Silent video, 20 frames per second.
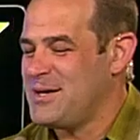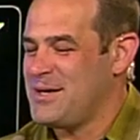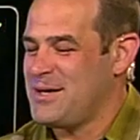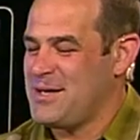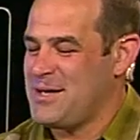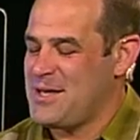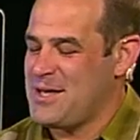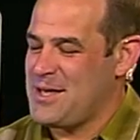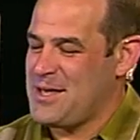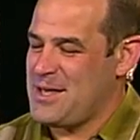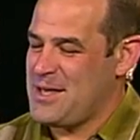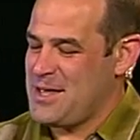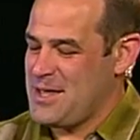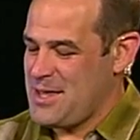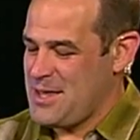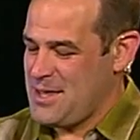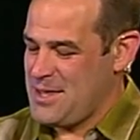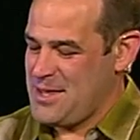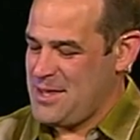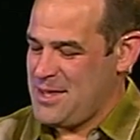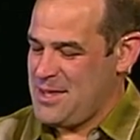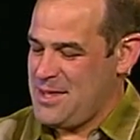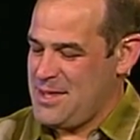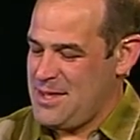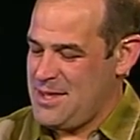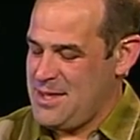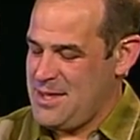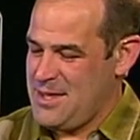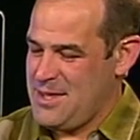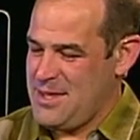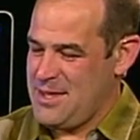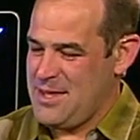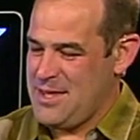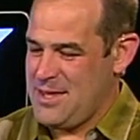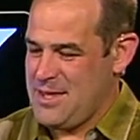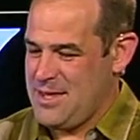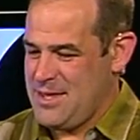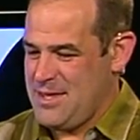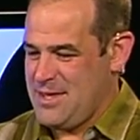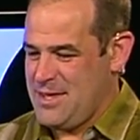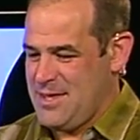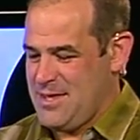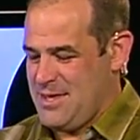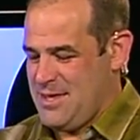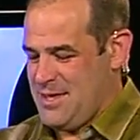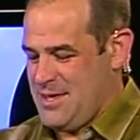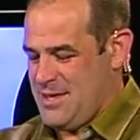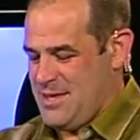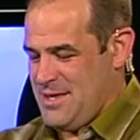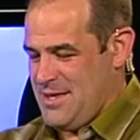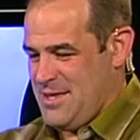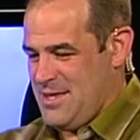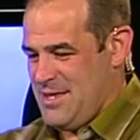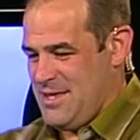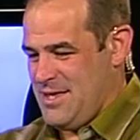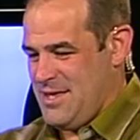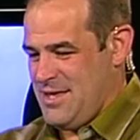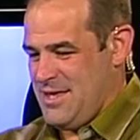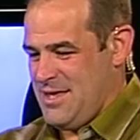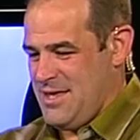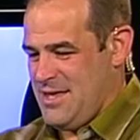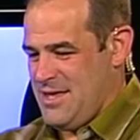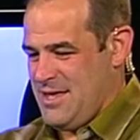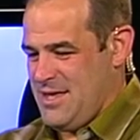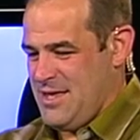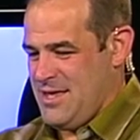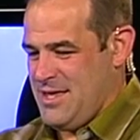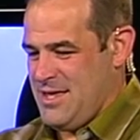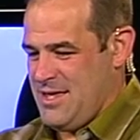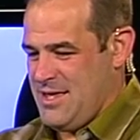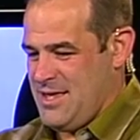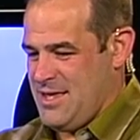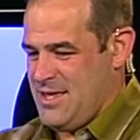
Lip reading: This person isn't speaking.